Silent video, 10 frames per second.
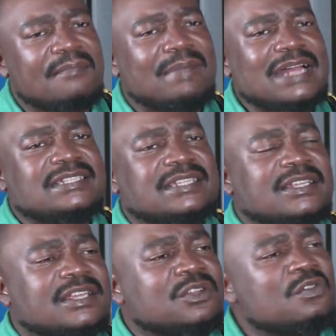but
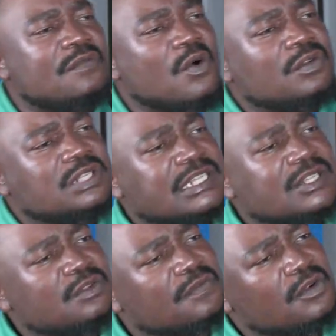you vote
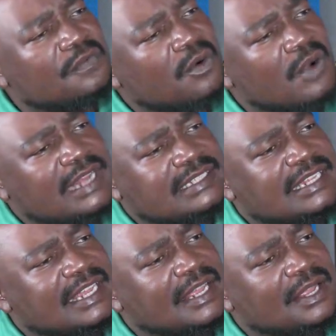for what?
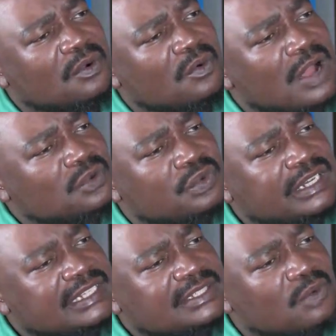What
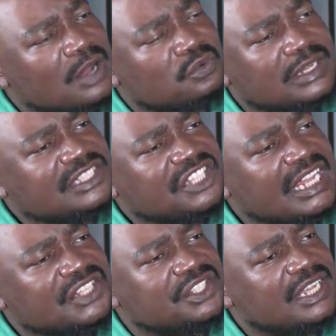will it
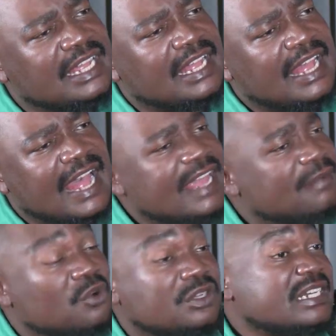change? I
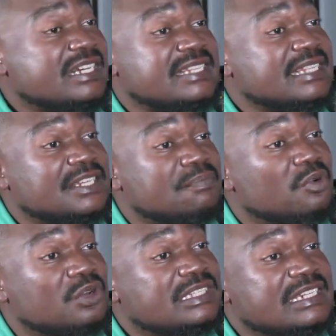am not interested in
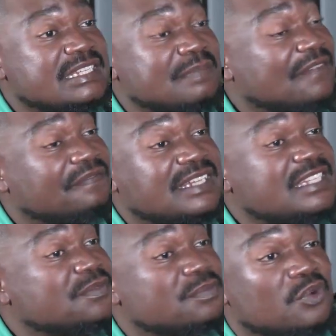politics, but fact
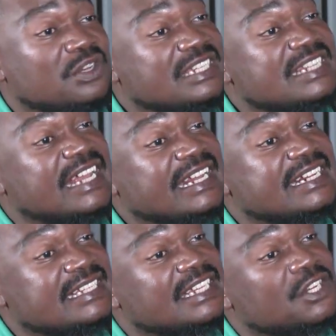is politics are
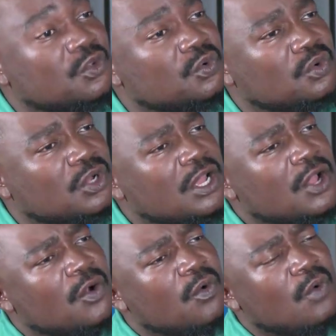interested in you.
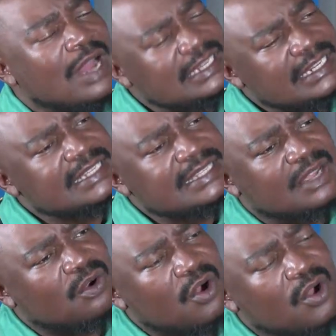What is
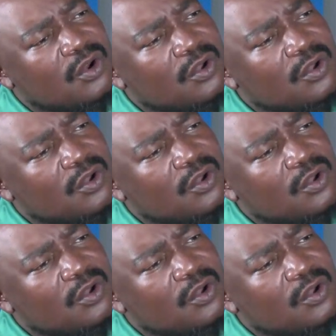the call